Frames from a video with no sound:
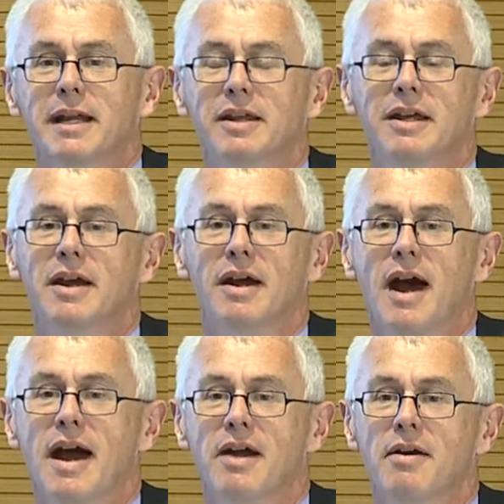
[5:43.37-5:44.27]
The uh,
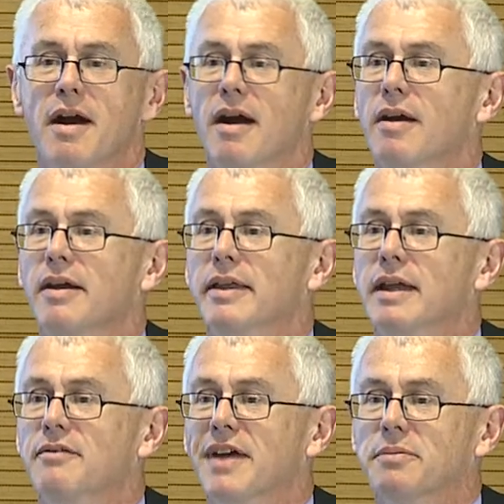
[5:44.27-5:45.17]
IRR on
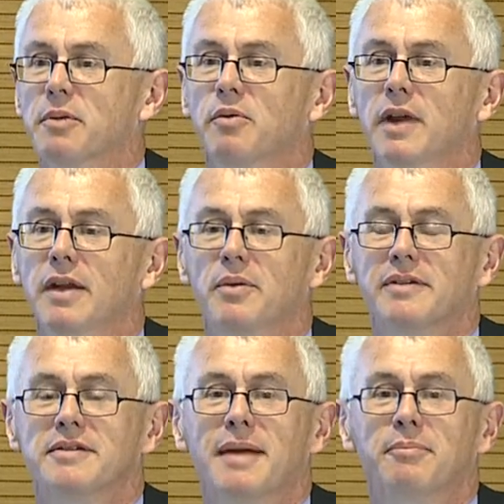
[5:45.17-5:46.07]
the investment really
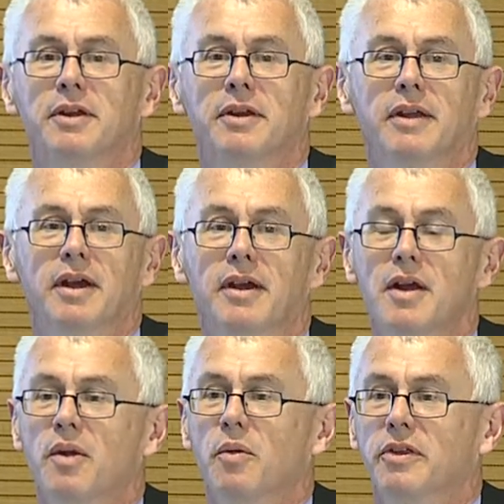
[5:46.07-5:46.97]
wasn't up to their
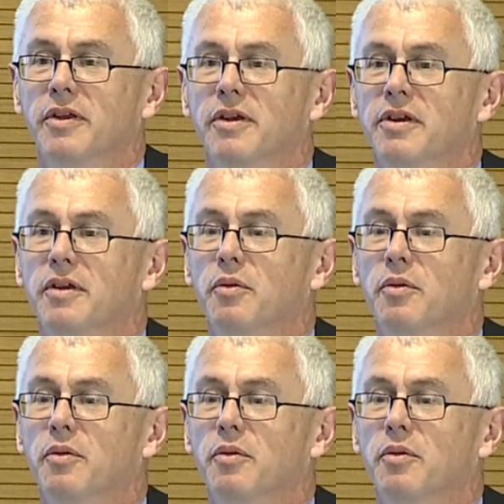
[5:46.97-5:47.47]
to their